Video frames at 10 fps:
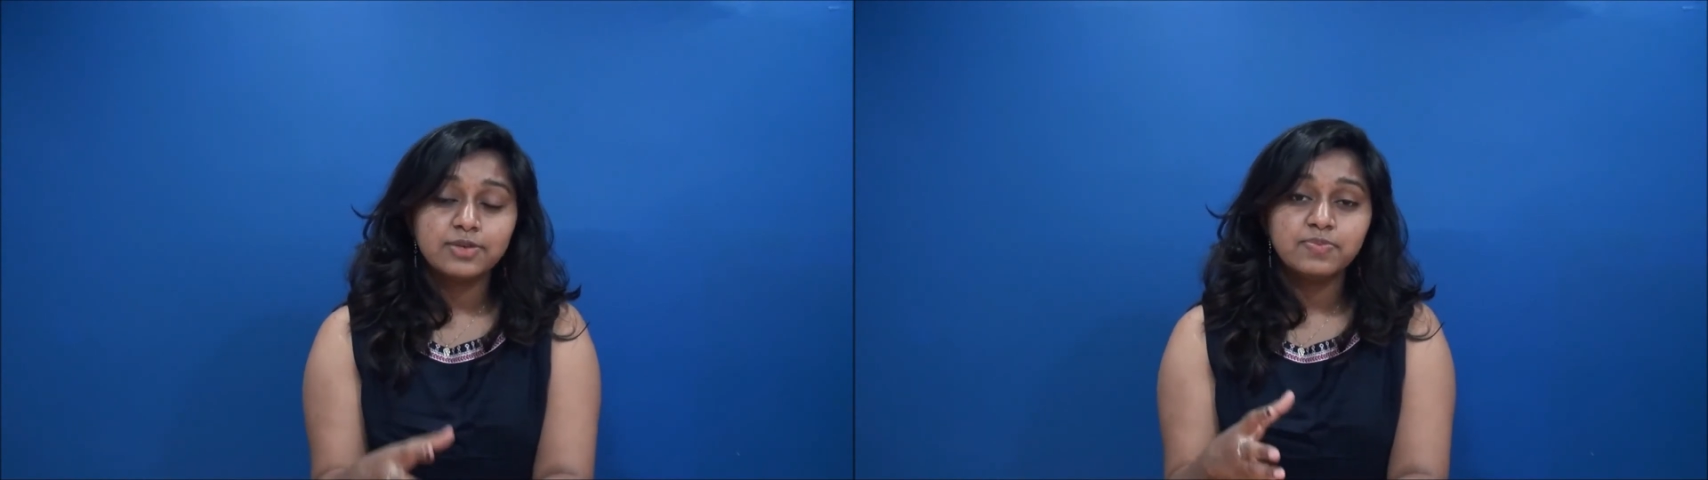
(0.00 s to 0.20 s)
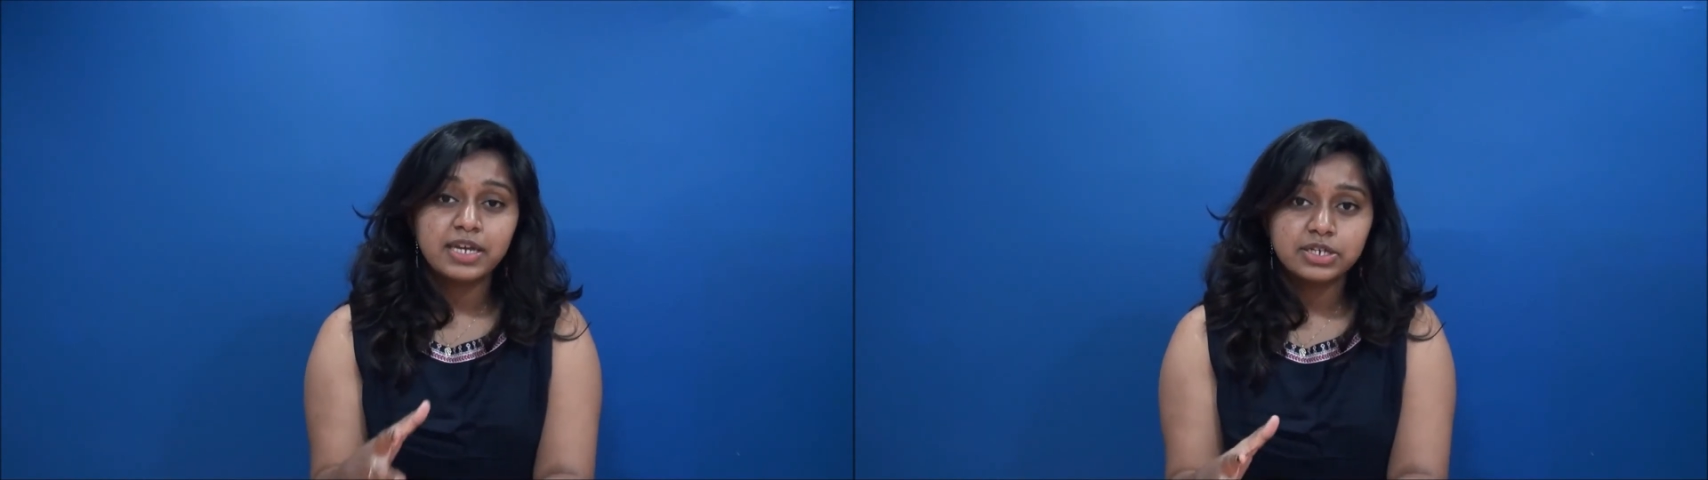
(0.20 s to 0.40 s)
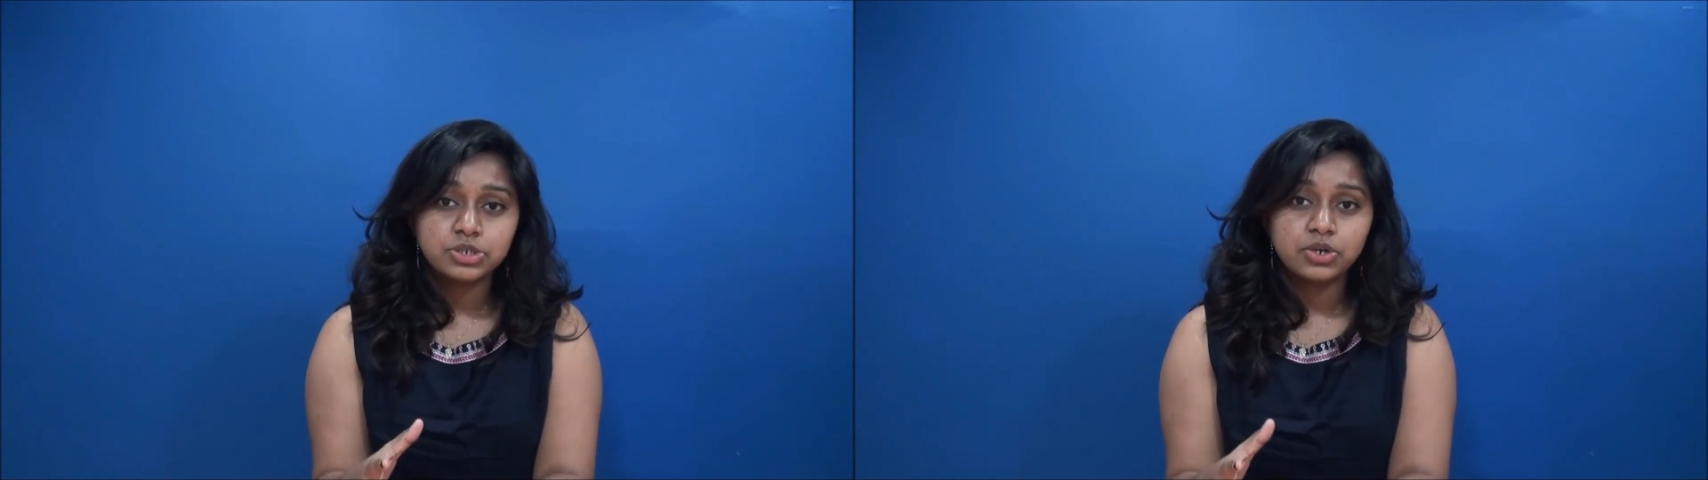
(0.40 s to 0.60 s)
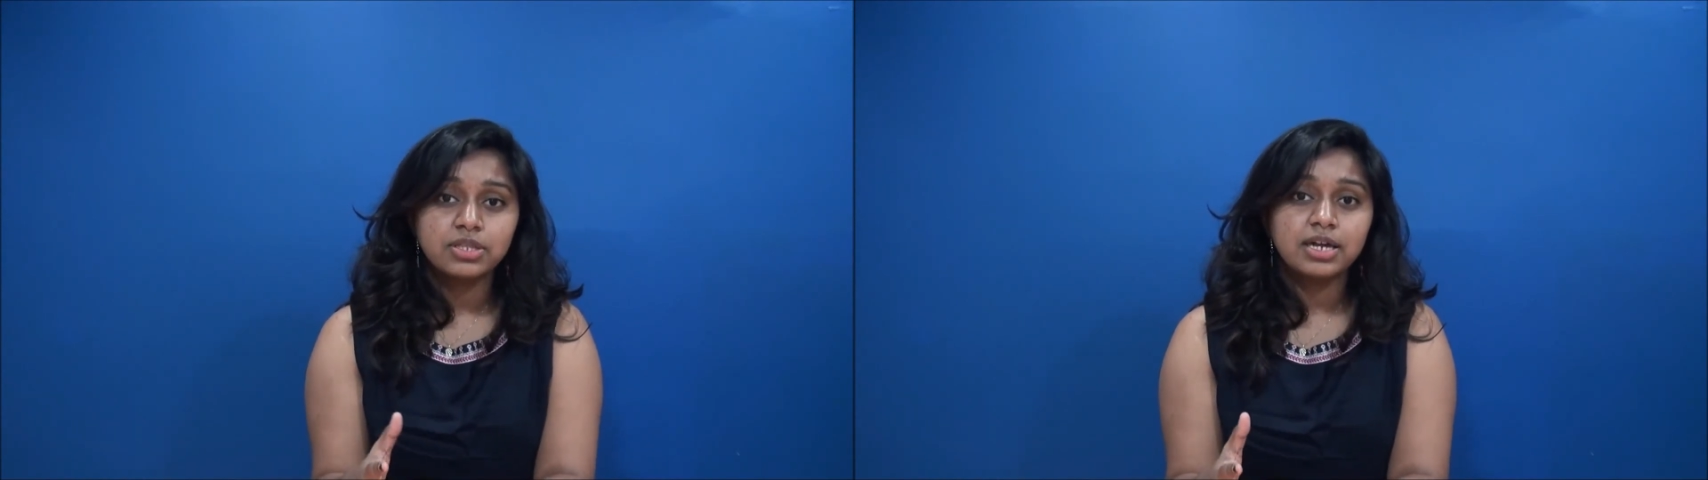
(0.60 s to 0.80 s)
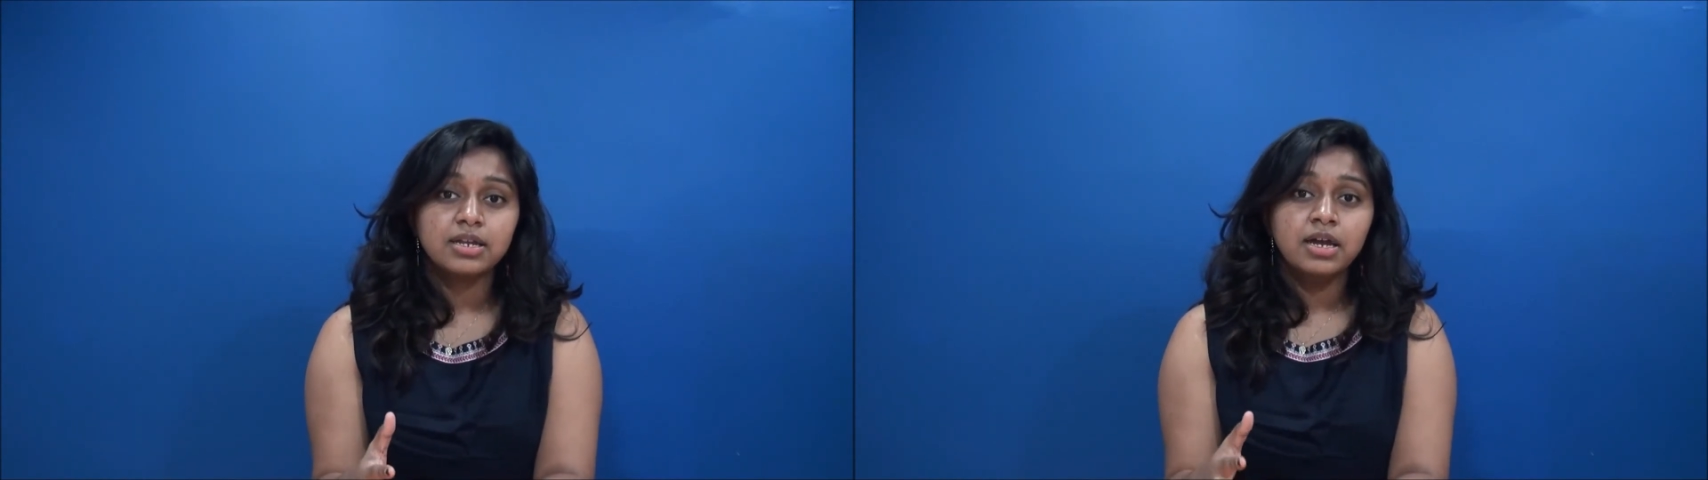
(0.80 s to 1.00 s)
he makes sure
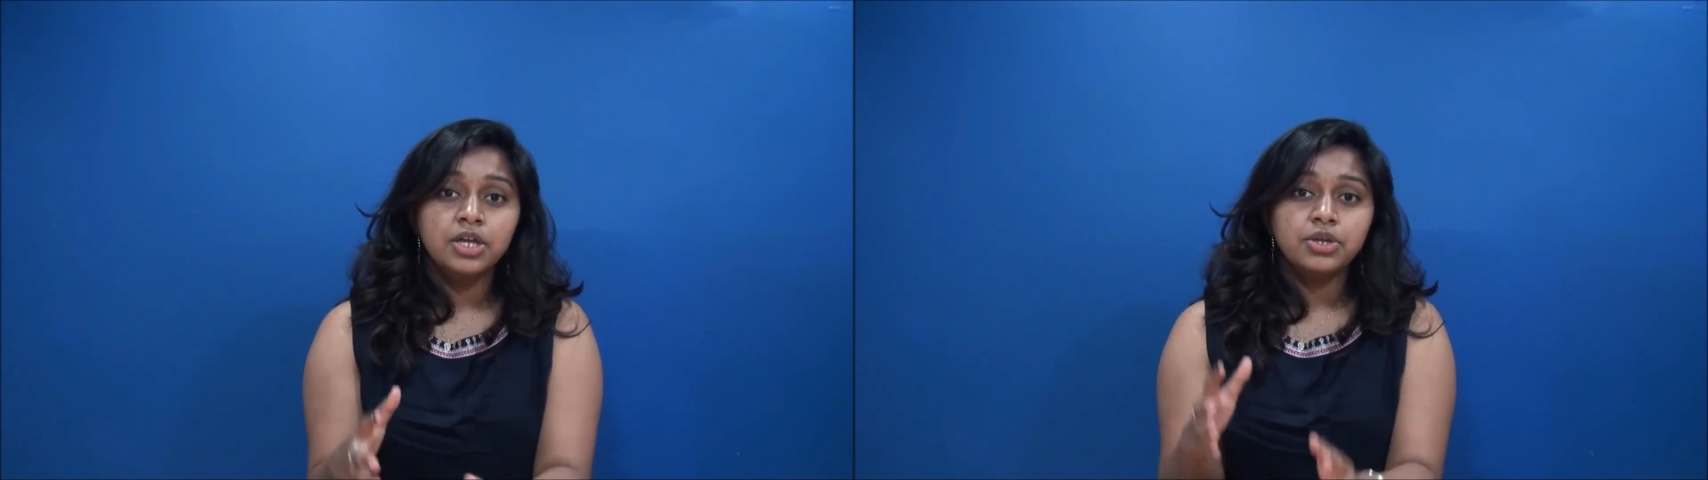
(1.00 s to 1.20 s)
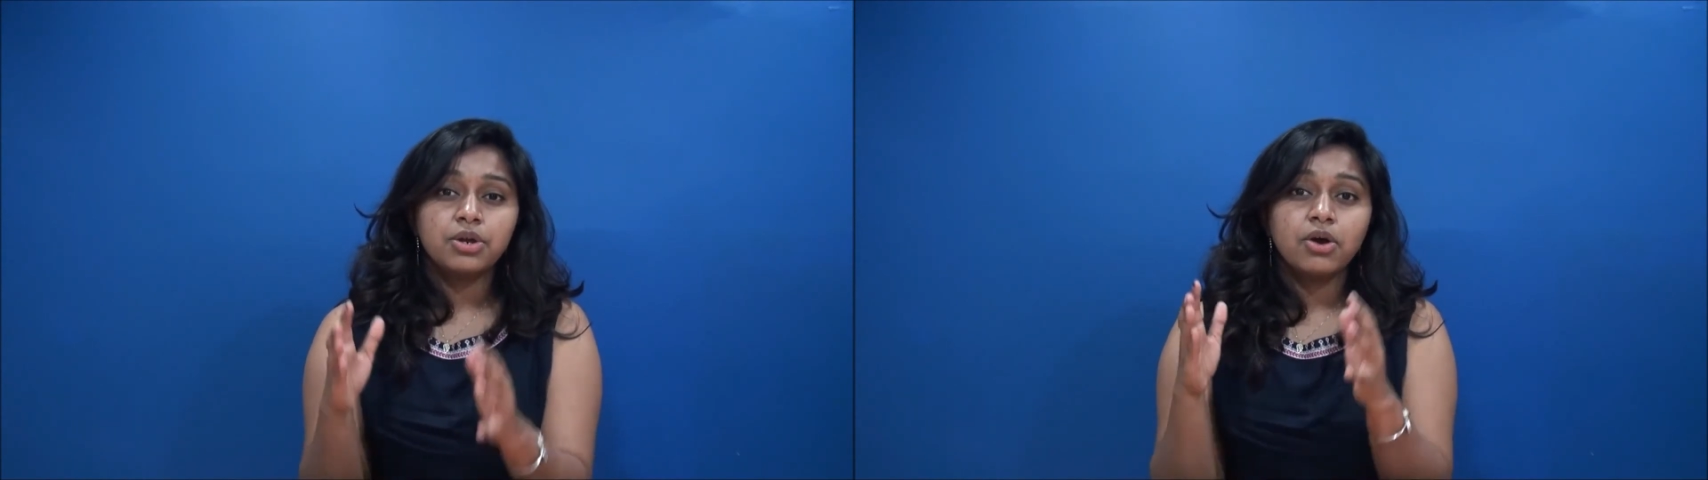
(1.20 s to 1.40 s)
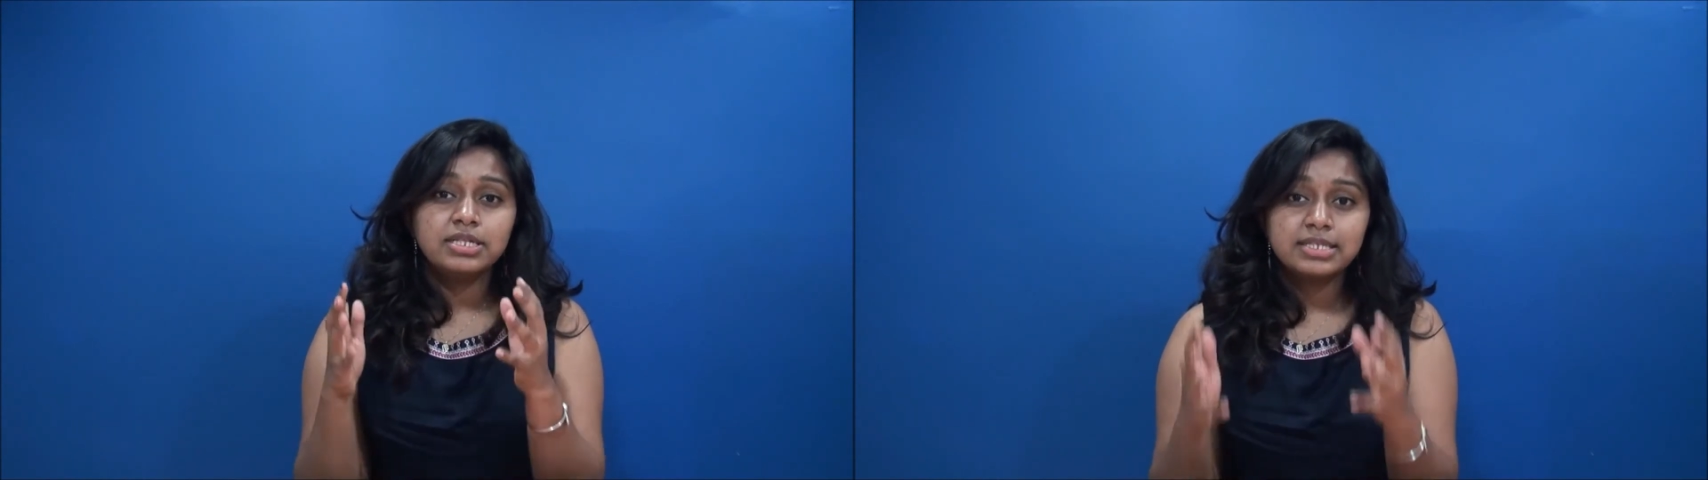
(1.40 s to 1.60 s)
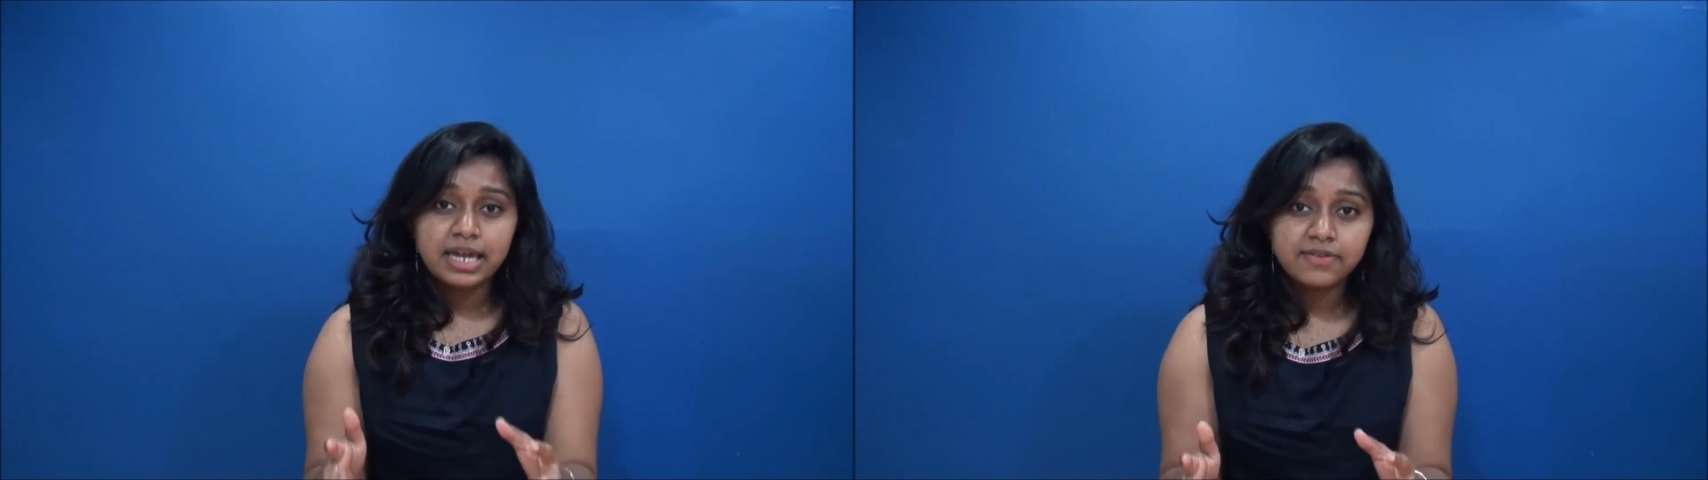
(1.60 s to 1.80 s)
that you're all set